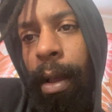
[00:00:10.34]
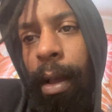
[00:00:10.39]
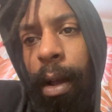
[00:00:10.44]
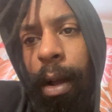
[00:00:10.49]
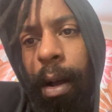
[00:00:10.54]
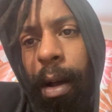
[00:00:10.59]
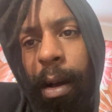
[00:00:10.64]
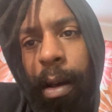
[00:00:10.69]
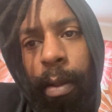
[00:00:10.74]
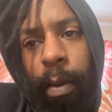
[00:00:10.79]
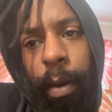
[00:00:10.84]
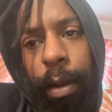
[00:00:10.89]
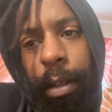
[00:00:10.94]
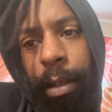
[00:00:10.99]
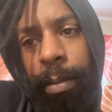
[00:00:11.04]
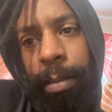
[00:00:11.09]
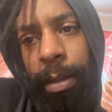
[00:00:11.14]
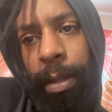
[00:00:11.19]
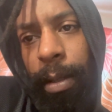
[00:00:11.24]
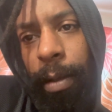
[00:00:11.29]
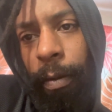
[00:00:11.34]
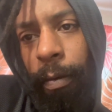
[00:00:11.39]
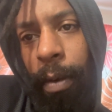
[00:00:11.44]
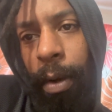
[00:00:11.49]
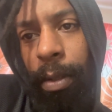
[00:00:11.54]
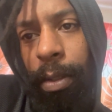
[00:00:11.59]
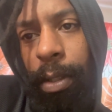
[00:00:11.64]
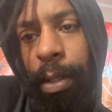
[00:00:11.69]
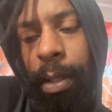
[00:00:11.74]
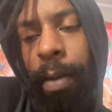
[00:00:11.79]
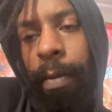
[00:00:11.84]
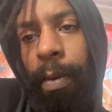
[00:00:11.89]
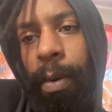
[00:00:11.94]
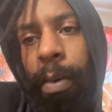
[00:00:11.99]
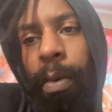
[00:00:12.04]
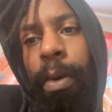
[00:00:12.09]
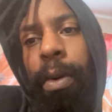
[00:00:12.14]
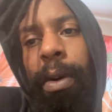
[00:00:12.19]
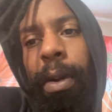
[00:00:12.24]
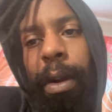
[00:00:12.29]
all the way up to the first Civil
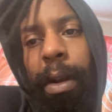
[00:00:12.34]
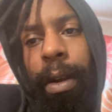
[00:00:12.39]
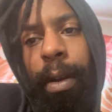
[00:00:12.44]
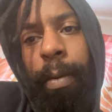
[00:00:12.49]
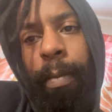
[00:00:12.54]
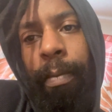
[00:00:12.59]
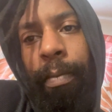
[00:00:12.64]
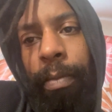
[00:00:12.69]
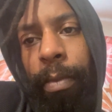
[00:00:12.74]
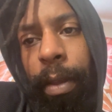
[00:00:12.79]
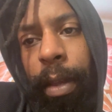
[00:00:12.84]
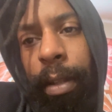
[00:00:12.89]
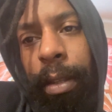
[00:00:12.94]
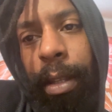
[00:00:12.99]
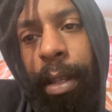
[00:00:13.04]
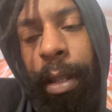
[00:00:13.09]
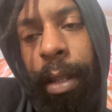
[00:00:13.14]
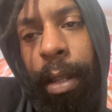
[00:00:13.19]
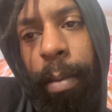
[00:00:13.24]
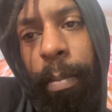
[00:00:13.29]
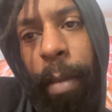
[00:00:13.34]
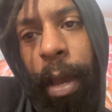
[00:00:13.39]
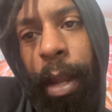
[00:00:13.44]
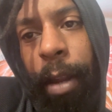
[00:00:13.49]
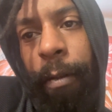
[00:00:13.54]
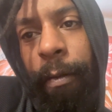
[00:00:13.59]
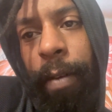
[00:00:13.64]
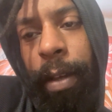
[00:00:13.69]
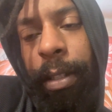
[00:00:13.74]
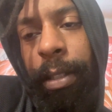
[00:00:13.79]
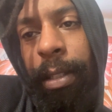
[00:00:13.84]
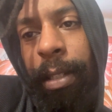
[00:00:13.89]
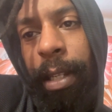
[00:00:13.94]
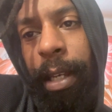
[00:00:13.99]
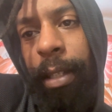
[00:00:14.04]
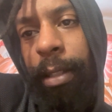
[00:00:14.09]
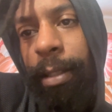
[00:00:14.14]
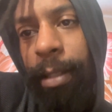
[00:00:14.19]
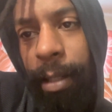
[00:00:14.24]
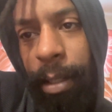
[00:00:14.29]
War, and then the manifest
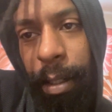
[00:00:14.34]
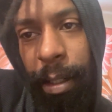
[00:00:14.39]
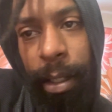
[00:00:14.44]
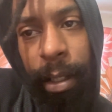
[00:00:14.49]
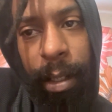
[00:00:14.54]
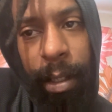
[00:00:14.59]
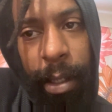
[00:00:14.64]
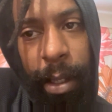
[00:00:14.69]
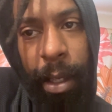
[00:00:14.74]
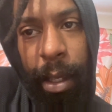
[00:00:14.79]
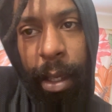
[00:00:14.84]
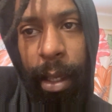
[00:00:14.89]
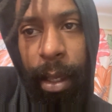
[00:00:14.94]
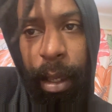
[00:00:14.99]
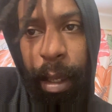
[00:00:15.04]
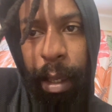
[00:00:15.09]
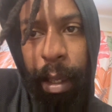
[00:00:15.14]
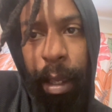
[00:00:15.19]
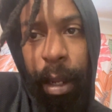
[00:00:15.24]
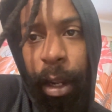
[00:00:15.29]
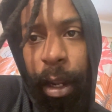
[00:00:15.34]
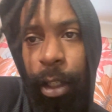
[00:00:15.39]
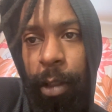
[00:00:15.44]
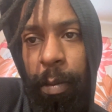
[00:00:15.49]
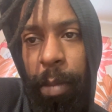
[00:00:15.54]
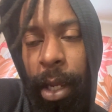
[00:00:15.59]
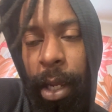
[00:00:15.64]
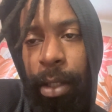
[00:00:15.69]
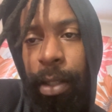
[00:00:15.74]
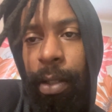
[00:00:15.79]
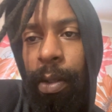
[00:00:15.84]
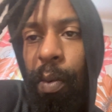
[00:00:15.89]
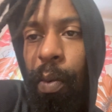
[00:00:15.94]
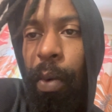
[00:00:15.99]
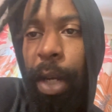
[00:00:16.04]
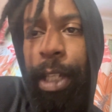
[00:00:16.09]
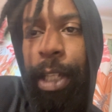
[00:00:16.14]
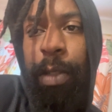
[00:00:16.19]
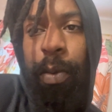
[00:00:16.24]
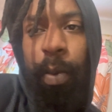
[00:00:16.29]
destiny and expansion
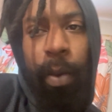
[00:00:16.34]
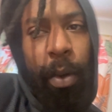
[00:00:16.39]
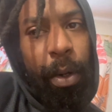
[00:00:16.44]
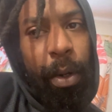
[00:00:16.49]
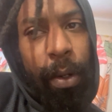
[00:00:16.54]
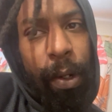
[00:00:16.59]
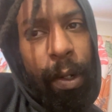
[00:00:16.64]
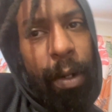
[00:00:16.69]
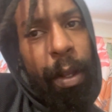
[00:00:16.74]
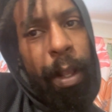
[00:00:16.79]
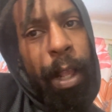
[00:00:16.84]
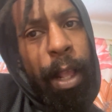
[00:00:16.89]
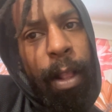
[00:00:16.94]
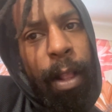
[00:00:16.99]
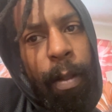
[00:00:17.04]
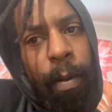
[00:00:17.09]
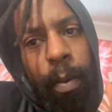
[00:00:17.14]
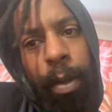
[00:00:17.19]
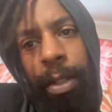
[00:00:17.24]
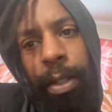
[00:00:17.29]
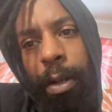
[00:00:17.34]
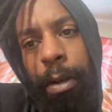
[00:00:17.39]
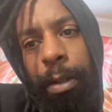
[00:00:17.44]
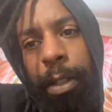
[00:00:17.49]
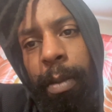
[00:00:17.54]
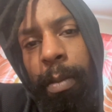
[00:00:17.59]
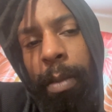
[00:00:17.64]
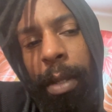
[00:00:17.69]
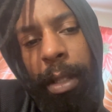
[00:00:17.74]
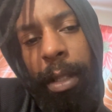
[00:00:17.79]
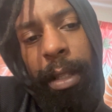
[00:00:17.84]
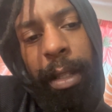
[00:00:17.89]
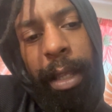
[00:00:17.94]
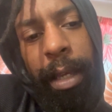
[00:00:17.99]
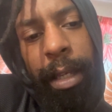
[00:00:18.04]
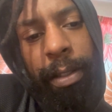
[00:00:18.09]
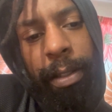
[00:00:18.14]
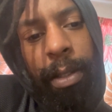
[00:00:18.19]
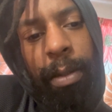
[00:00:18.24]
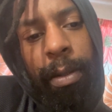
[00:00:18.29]
westward, which ultimately
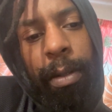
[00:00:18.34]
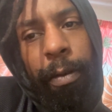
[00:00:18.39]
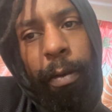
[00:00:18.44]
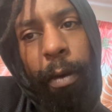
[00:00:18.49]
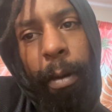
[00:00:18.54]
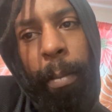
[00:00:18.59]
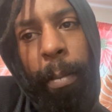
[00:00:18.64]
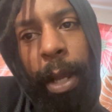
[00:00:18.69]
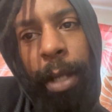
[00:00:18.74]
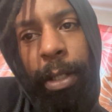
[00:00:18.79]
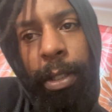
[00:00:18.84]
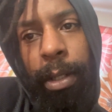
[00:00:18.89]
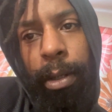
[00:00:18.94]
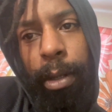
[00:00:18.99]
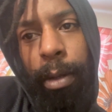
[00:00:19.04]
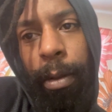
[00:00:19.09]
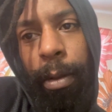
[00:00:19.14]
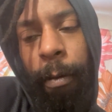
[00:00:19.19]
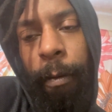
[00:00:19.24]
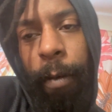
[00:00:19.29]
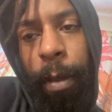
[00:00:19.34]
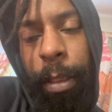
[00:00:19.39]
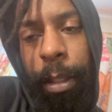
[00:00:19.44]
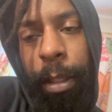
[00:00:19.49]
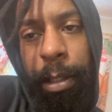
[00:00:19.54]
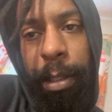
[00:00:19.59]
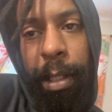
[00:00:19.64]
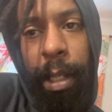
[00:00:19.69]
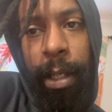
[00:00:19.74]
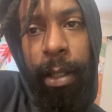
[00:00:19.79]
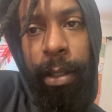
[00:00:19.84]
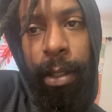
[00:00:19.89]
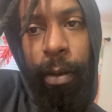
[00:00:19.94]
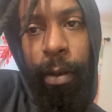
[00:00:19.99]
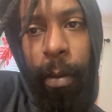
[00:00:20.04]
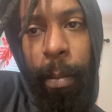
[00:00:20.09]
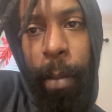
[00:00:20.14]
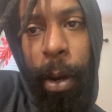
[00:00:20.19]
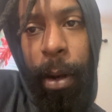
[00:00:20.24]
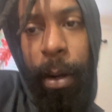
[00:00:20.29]
led to the formation of the 50 states of
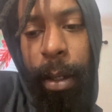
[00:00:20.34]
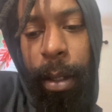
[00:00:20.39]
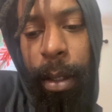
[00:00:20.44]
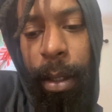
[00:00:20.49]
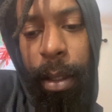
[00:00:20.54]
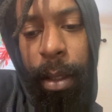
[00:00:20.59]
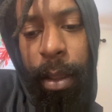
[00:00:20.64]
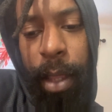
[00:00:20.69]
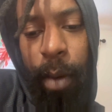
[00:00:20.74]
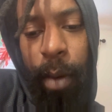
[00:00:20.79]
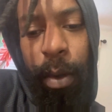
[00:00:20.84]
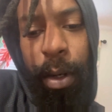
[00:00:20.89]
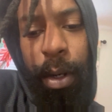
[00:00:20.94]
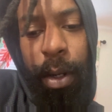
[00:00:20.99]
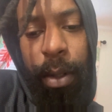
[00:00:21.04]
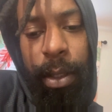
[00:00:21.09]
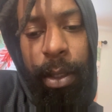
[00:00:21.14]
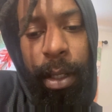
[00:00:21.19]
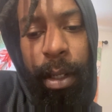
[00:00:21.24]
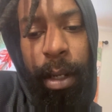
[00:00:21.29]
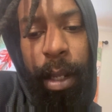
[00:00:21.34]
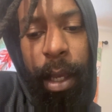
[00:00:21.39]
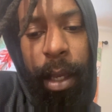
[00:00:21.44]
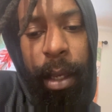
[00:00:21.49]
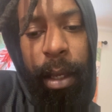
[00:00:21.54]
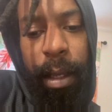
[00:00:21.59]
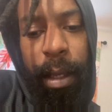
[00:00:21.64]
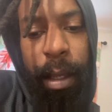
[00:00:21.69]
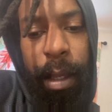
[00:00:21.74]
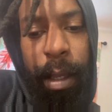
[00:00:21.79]
America that we know today.